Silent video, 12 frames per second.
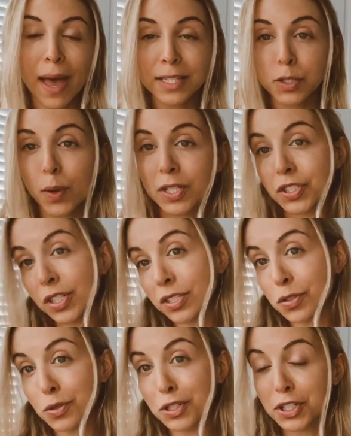ask questions,
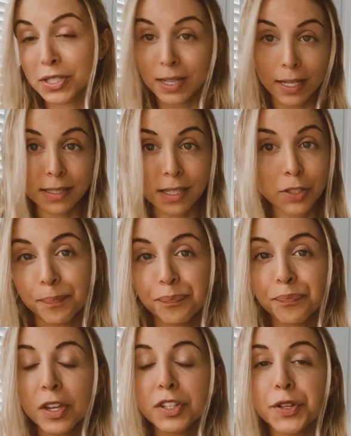or just listen.
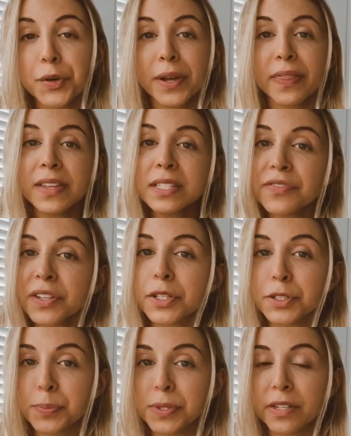So in this video
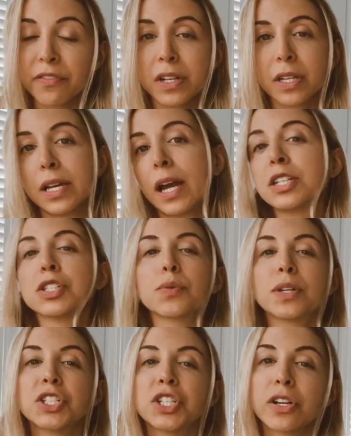specifically, I just
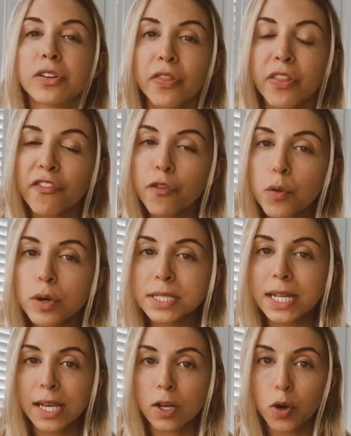want to share the 4
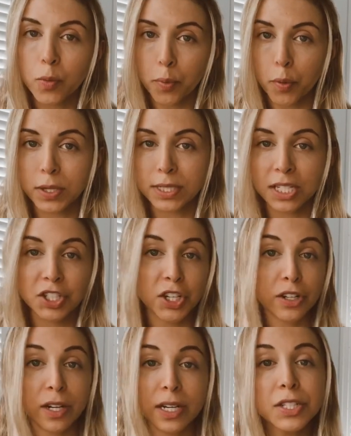take-home points I
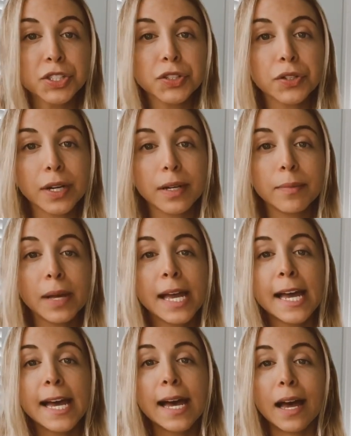shared on Instagram.
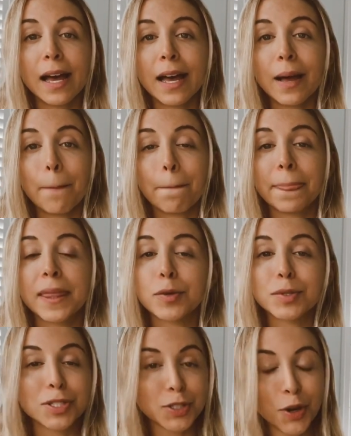There
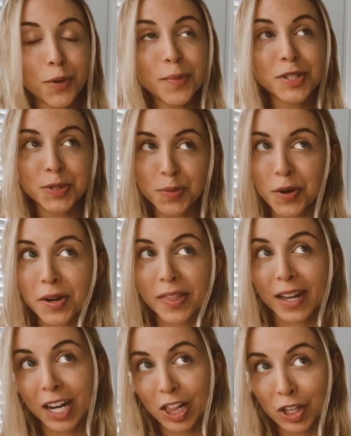was so much more
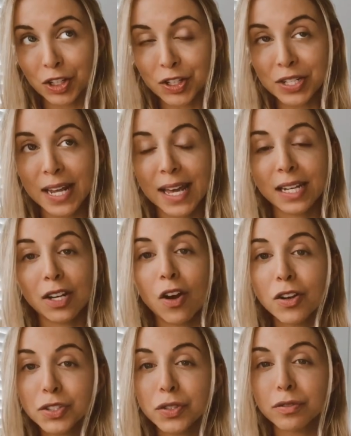that I learned, and it
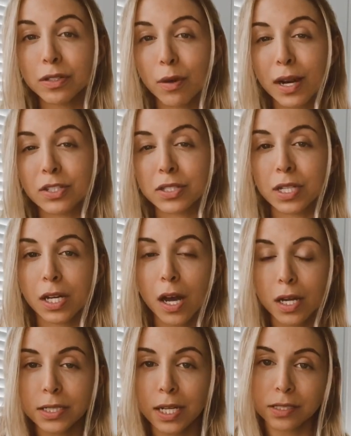also requires the
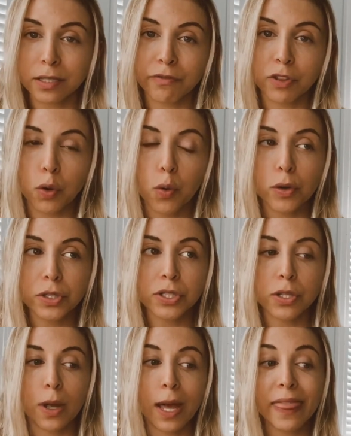context of the course
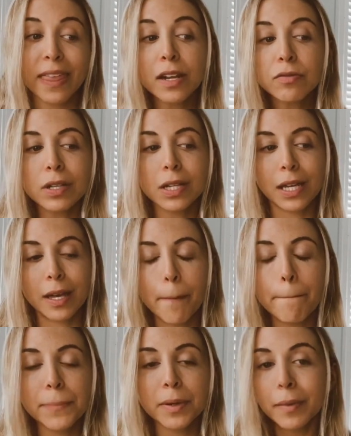to, I think, really
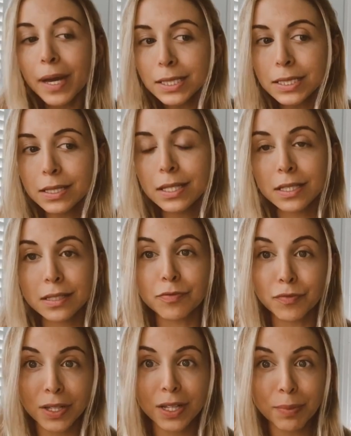implement these
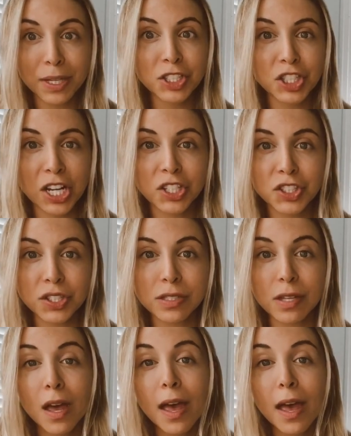really big changes